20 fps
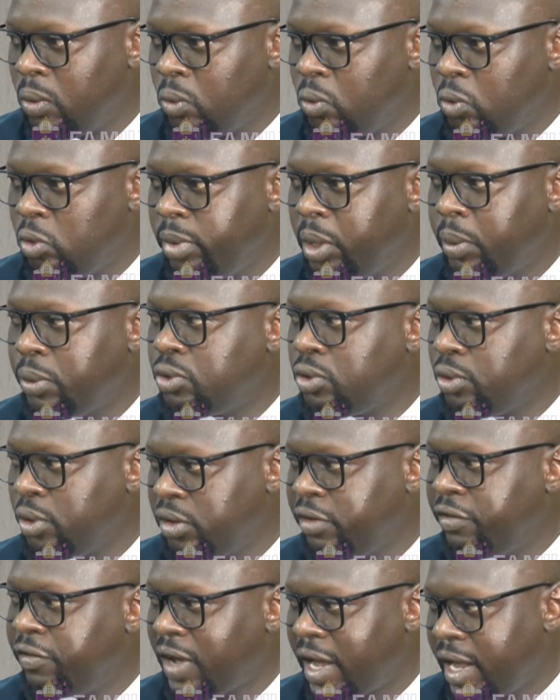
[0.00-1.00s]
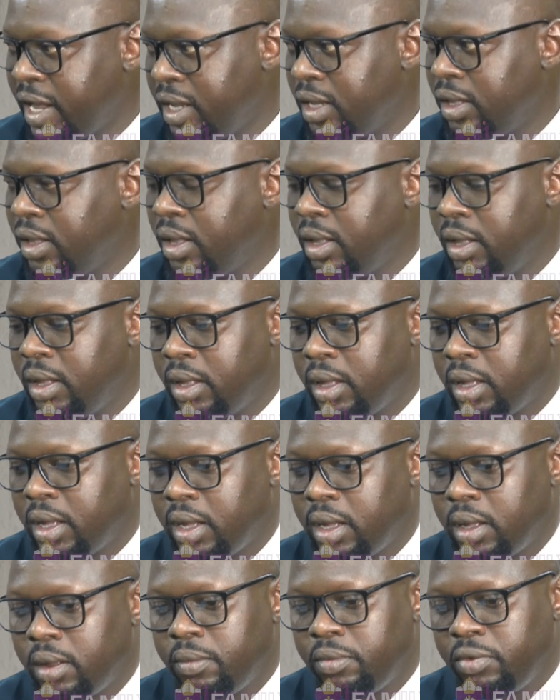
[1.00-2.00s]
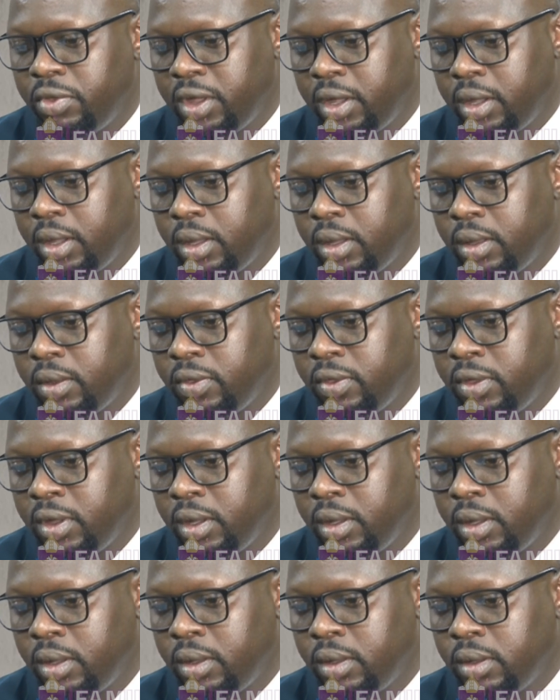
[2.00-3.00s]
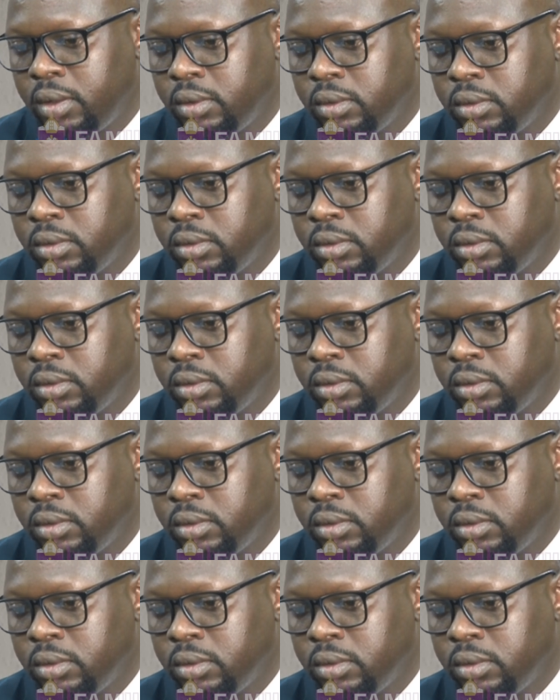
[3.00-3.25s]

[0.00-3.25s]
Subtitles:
would be able to notify the